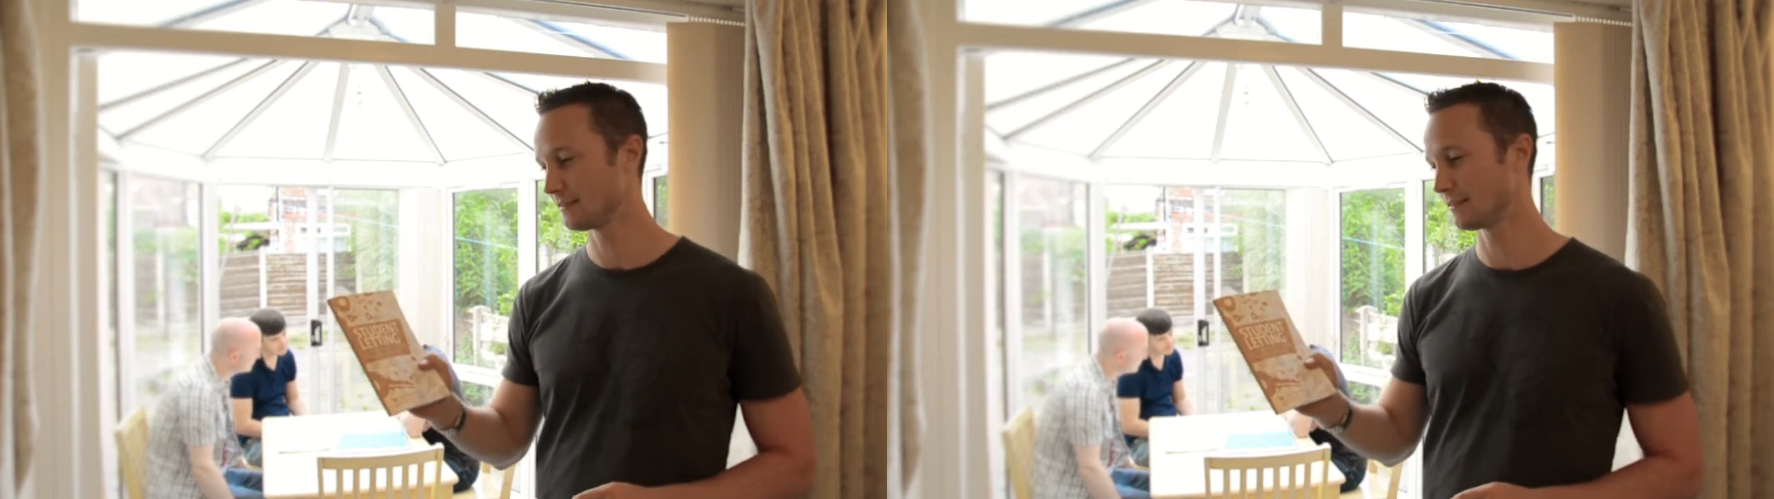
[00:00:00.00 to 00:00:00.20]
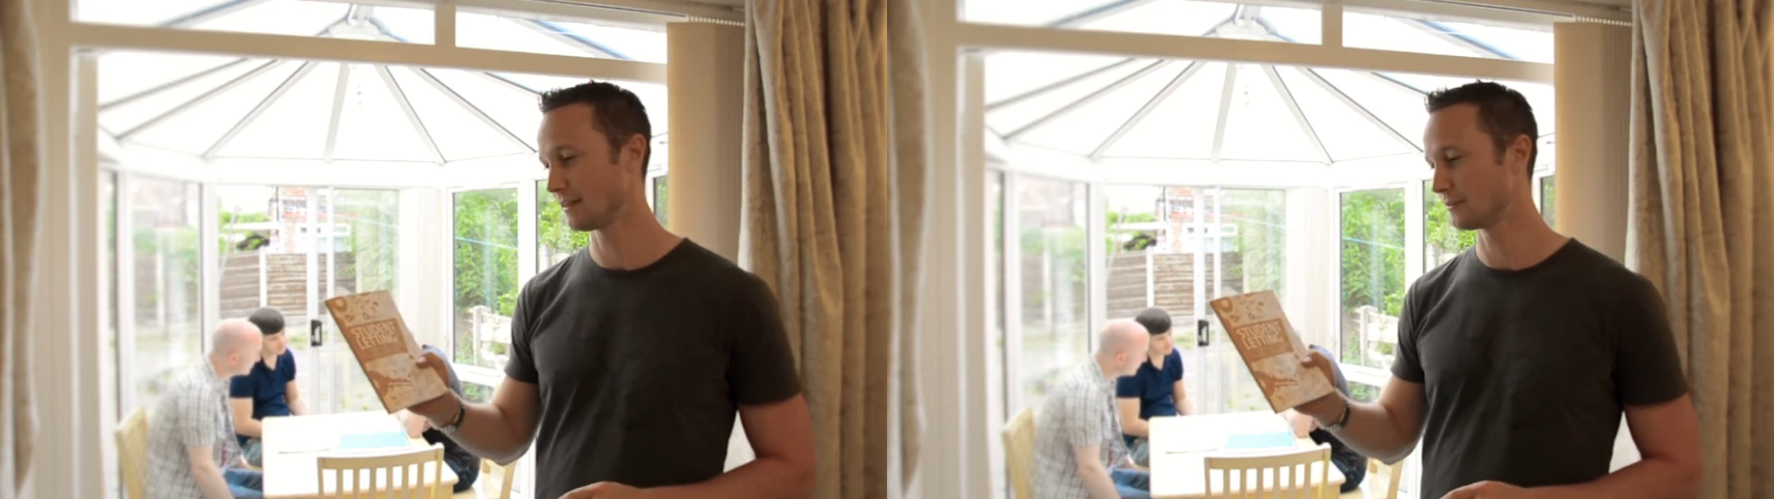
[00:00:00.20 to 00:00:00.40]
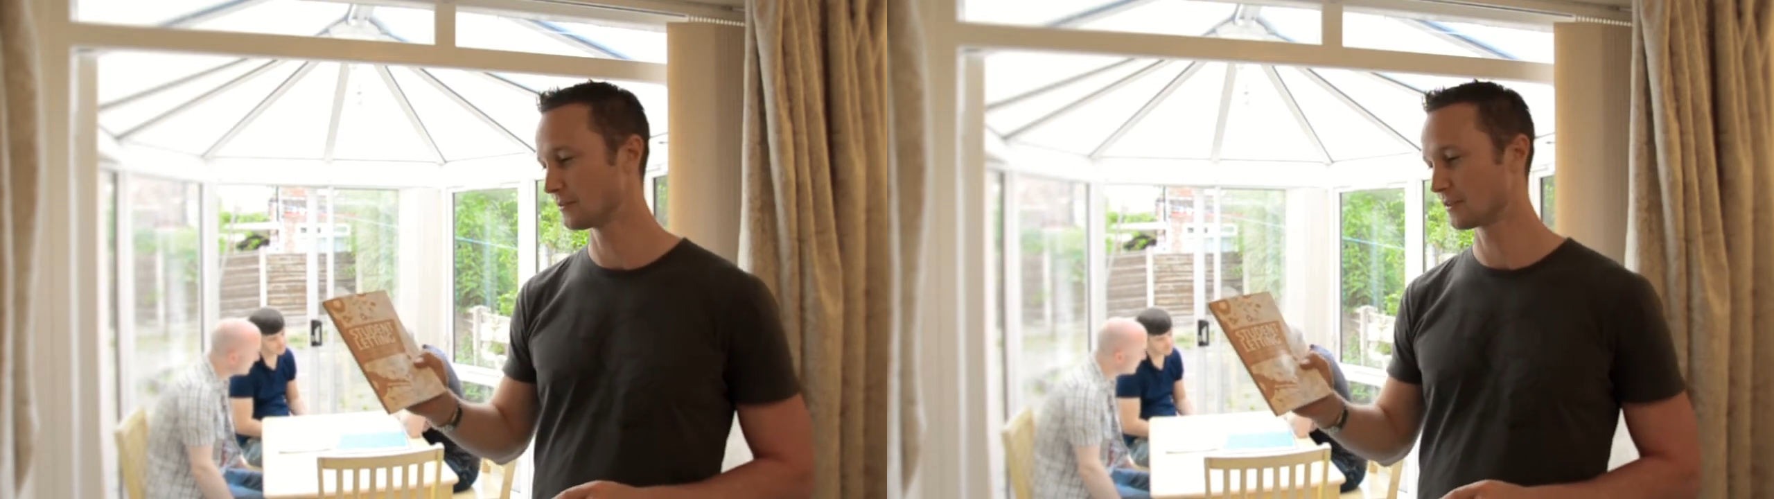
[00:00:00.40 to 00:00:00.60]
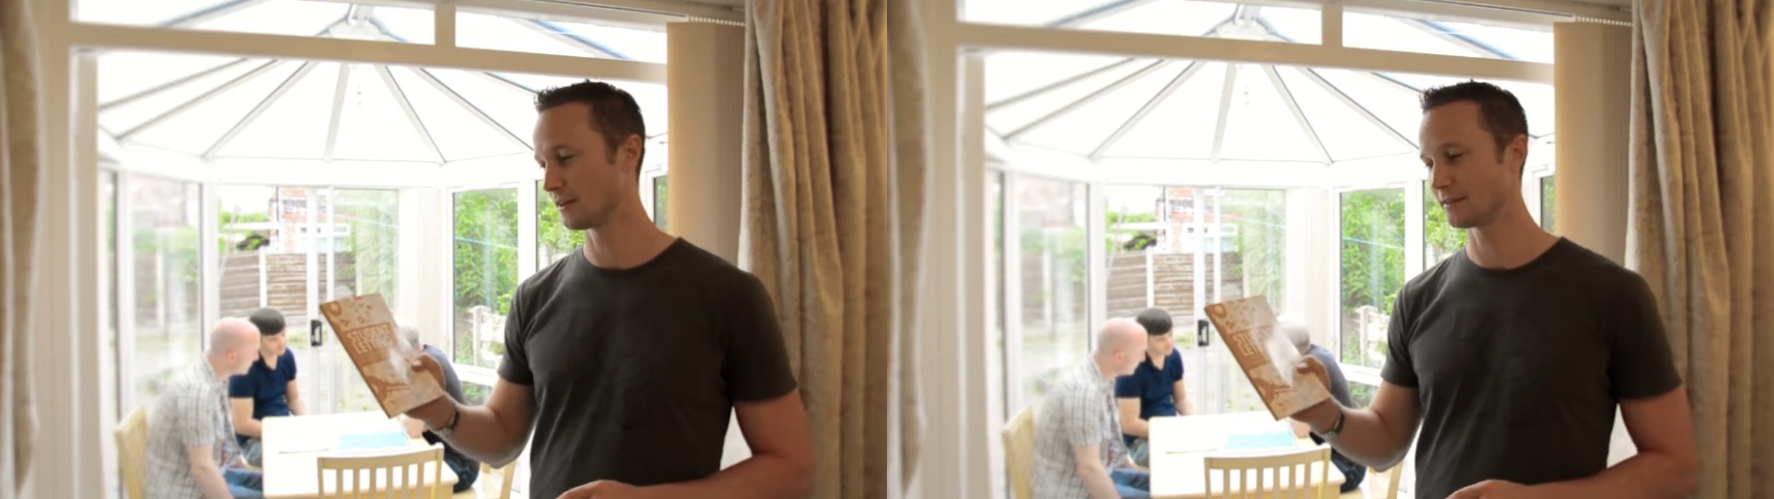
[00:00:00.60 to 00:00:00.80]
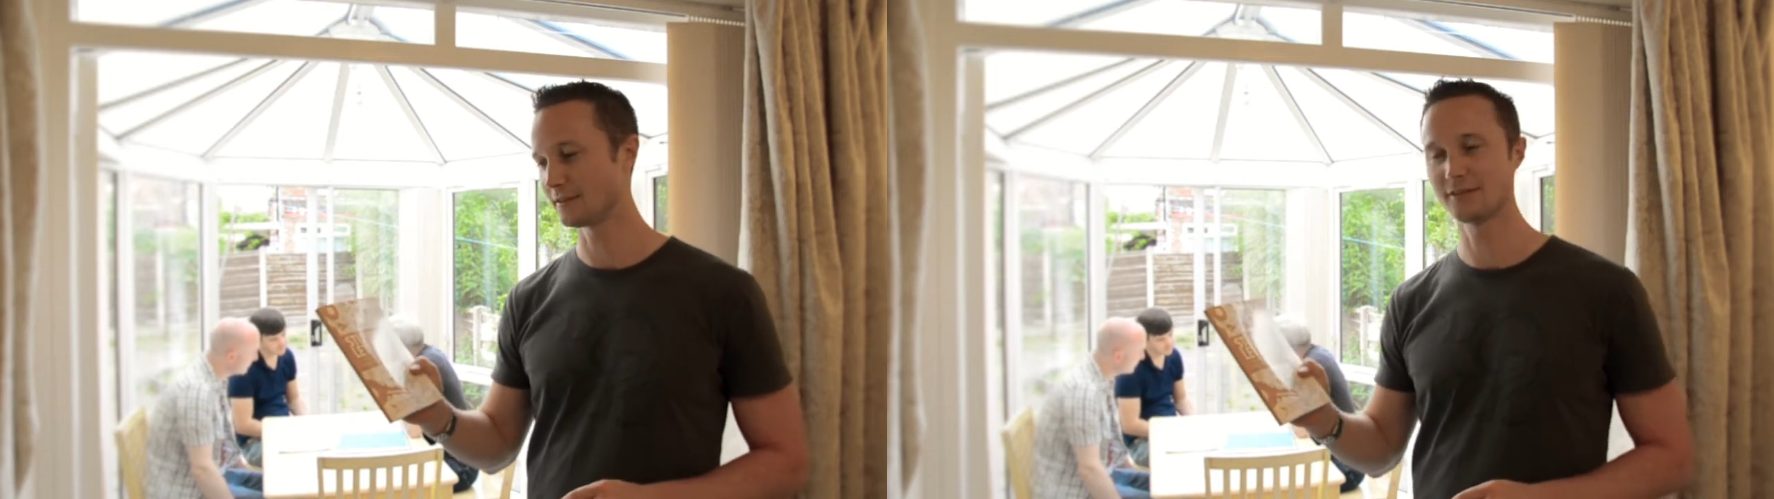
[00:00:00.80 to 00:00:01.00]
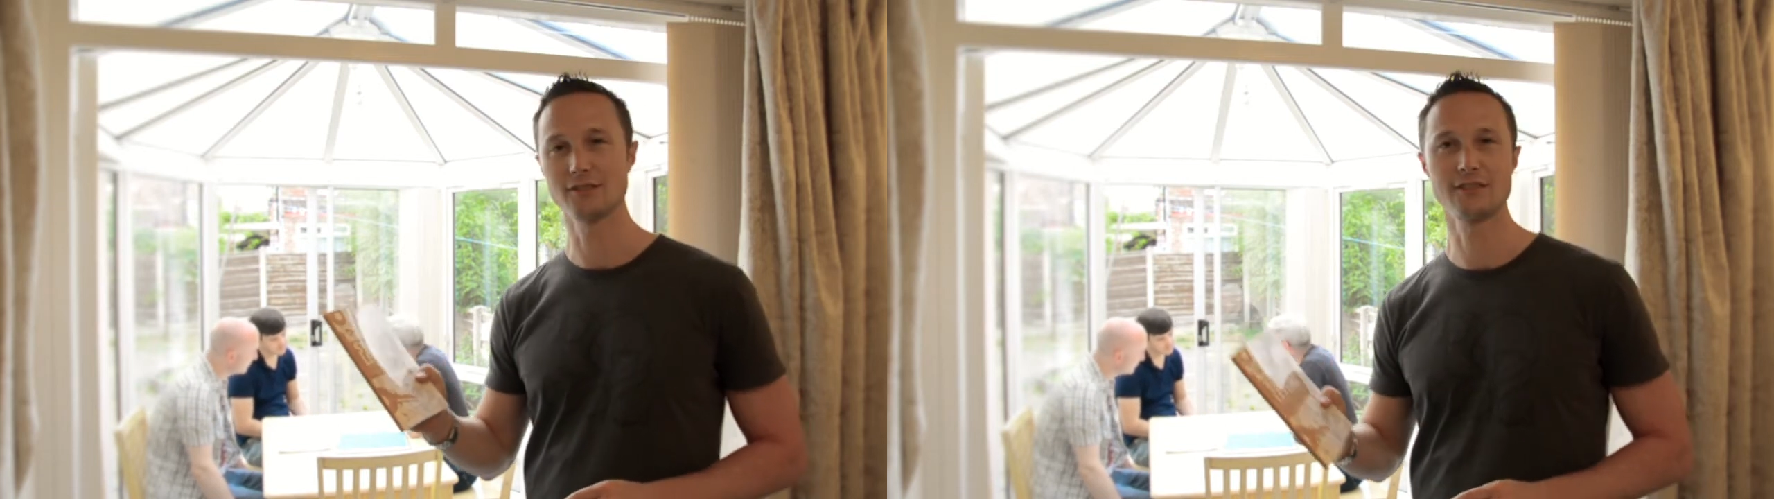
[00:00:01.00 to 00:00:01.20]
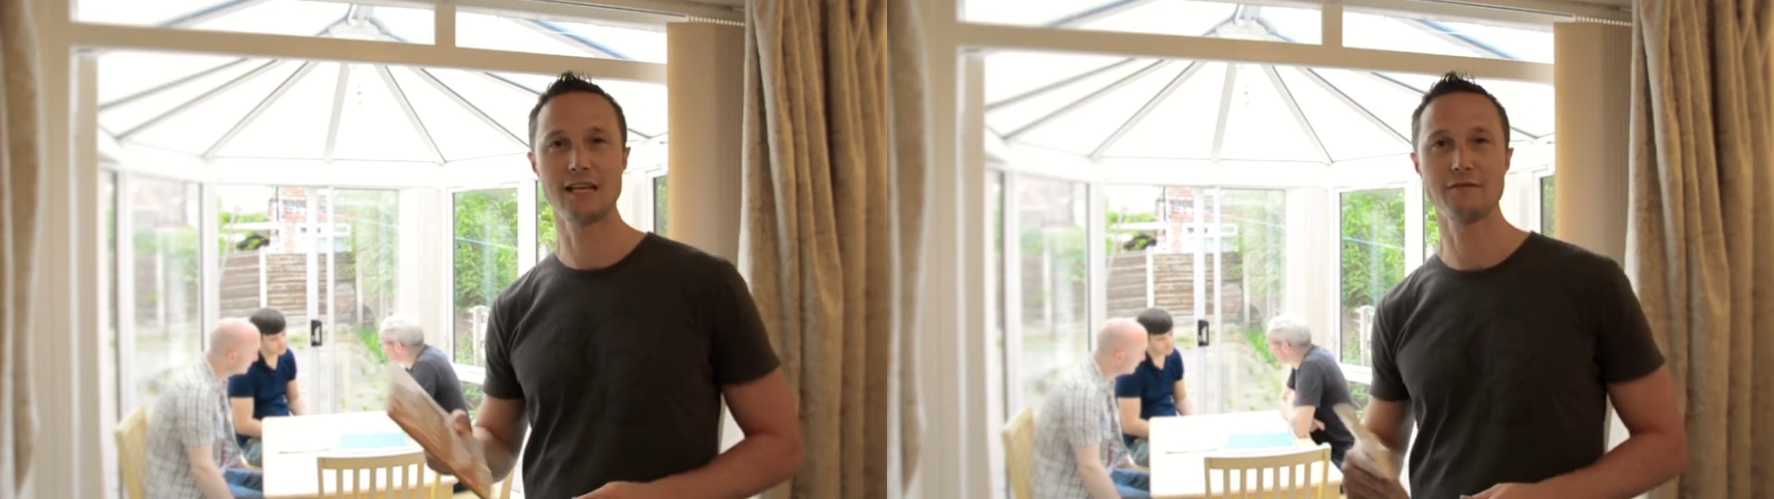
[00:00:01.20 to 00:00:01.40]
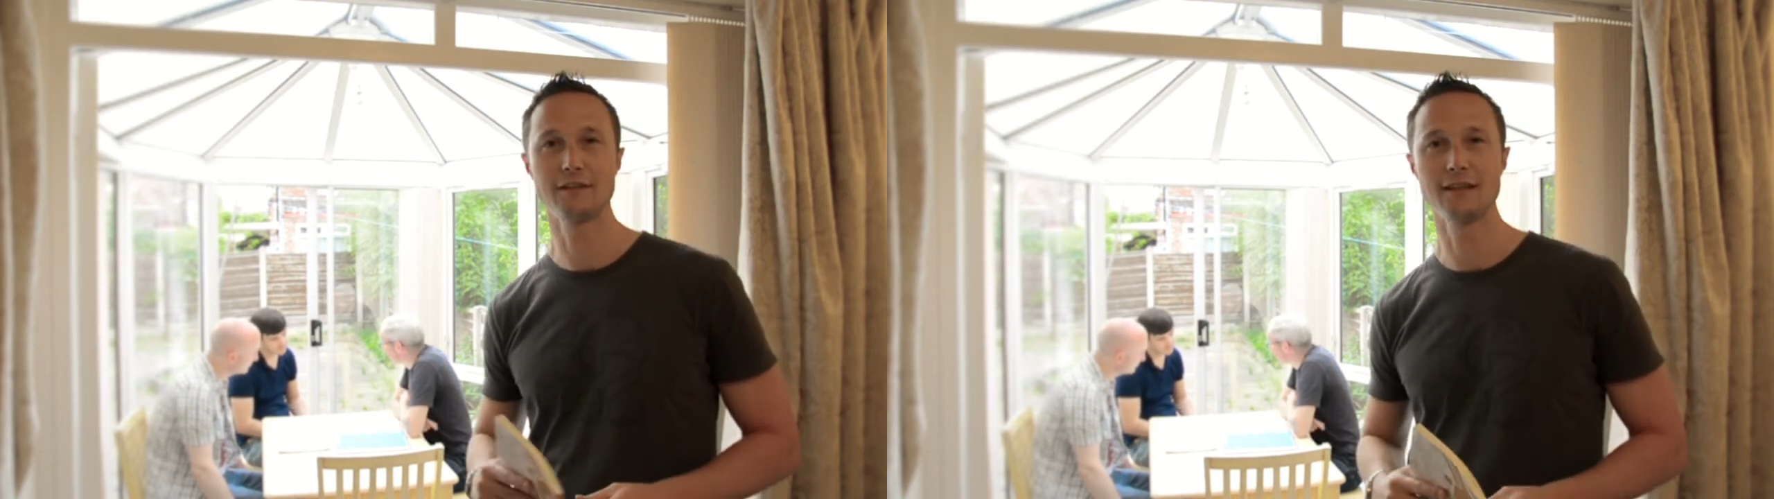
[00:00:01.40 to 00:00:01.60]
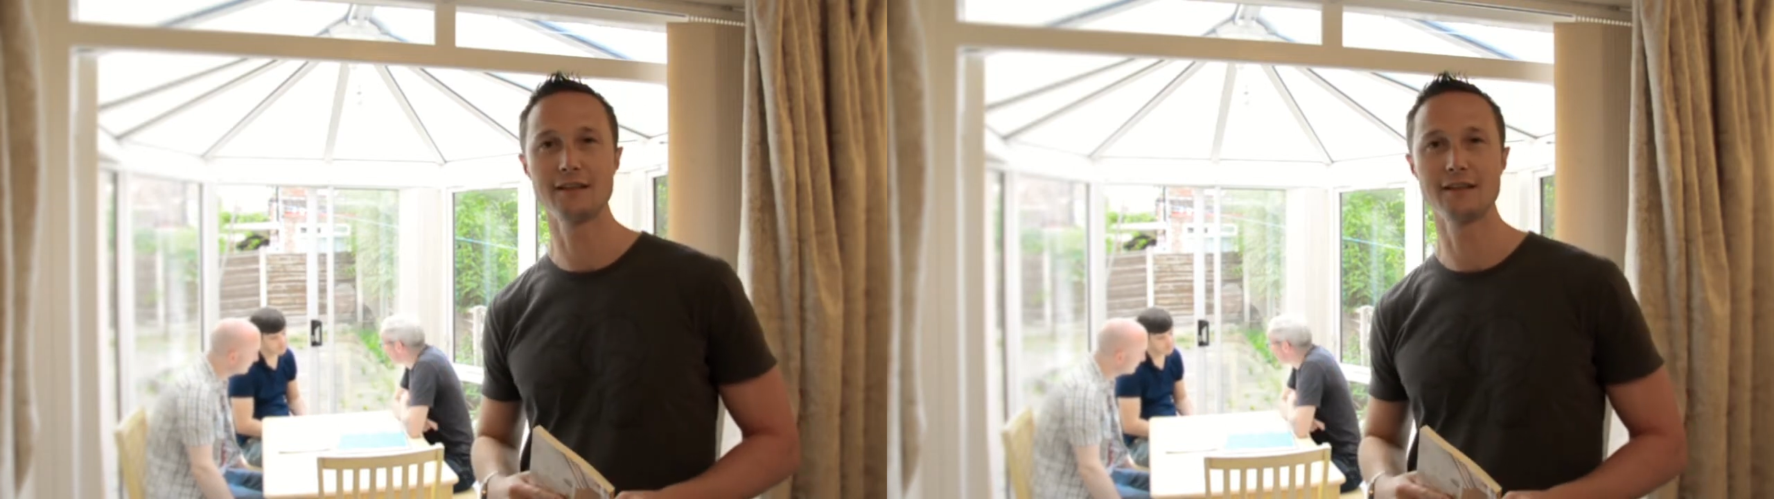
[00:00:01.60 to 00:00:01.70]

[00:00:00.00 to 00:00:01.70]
the Landlord's Guide to Successfully